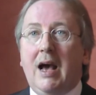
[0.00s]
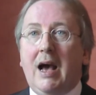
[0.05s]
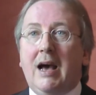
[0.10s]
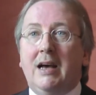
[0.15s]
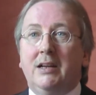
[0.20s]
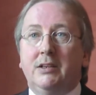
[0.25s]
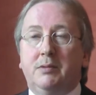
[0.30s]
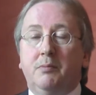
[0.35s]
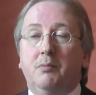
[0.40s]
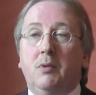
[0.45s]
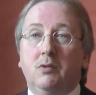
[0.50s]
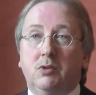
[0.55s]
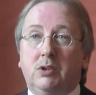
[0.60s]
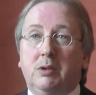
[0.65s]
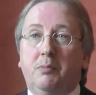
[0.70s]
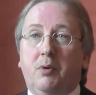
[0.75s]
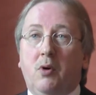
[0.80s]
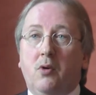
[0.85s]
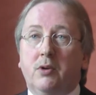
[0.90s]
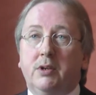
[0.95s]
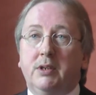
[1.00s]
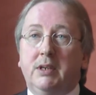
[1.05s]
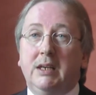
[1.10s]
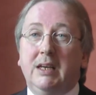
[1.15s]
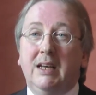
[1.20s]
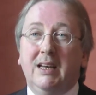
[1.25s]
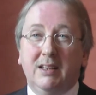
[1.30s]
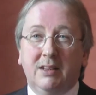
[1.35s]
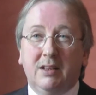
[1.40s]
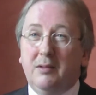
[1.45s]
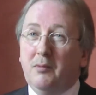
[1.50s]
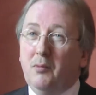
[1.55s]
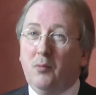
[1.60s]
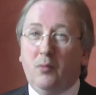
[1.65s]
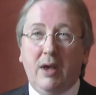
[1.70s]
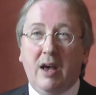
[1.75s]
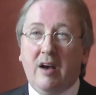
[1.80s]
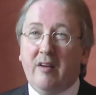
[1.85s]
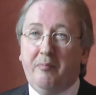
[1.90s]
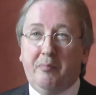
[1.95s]
And most importantly,
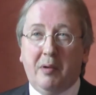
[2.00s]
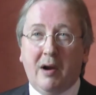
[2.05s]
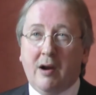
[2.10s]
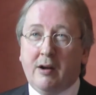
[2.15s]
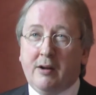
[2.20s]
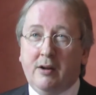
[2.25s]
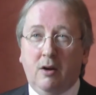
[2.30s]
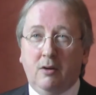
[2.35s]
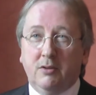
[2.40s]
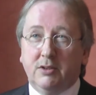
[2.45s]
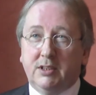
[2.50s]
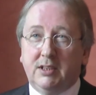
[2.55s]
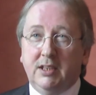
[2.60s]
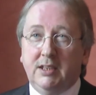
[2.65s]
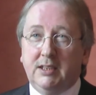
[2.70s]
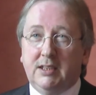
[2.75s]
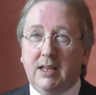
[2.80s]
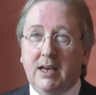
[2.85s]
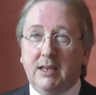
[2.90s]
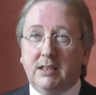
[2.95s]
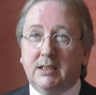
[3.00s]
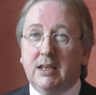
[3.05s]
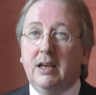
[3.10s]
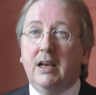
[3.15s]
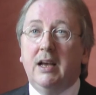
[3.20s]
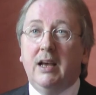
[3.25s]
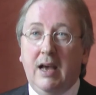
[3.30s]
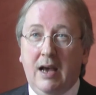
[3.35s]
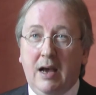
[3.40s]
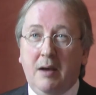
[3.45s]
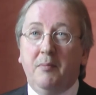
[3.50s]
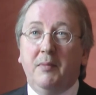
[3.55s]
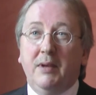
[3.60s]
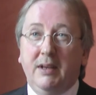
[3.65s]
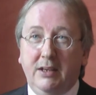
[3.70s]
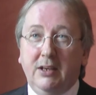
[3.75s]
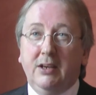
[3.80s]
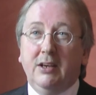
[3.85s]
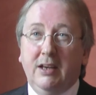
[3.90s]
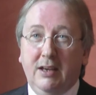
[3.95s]
we have barcodes these days, and
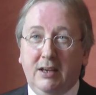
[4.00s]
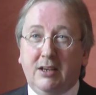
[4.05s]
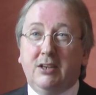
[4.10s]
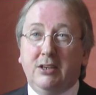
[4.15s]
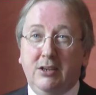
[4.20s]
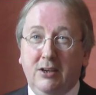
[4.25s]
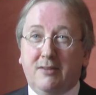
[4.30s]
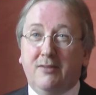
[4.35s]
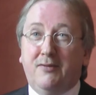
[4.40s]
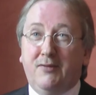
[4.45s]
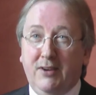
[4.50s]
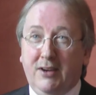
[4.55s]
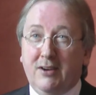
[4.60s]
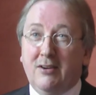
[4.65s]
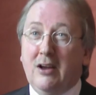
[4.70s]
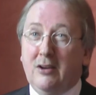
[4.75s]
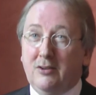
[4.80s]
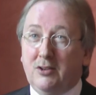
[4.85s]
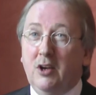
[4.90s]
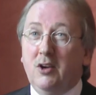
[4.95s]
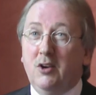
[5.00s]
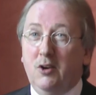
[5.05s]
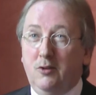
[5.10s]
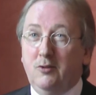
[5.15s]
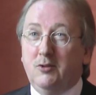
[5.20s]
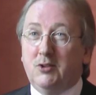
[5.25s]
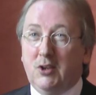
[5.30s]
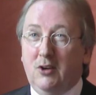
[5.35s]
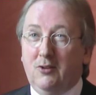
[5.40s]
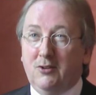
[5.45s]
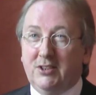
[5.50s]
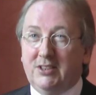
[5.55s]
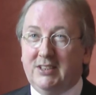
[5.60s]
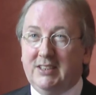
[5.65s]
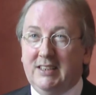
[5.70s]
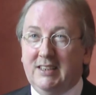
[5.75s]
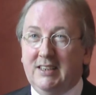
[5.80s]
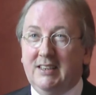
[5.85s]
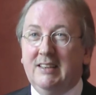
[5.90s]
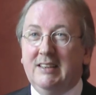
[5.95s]
you can figure out who sold it
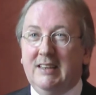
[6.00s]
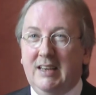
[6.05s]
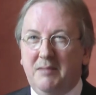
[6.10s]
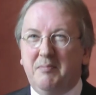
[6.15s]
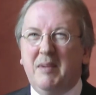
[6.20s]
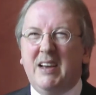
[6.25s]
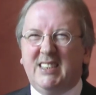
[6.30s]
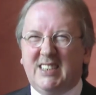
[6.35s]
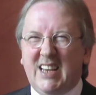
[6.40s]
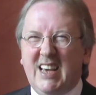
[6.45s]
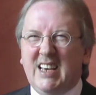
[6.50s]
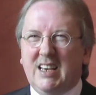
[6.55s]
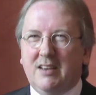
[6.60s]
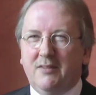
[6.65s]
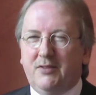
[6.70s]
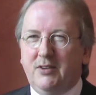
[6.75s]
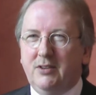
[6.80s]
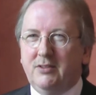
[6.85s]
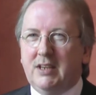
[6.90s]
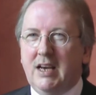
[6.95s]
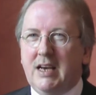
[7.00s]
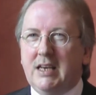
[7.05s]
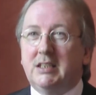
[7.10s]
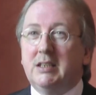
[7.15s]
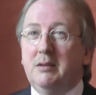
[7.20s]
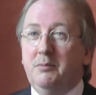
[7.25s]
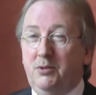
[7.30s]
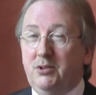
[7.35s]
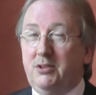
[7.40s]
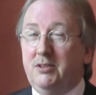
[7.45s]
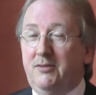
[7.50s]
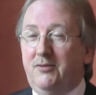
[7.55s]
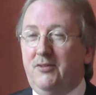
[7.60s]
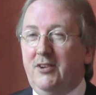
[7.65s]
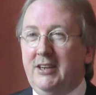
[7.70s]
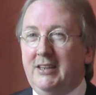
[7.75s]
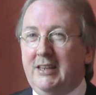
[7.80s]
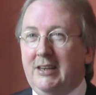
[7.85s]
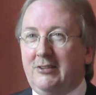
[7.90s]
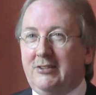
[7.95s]
to you. It may take a few days, but you'll
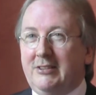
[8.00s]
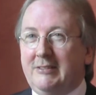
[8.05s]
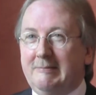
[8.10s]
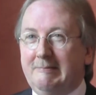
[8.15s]
find out.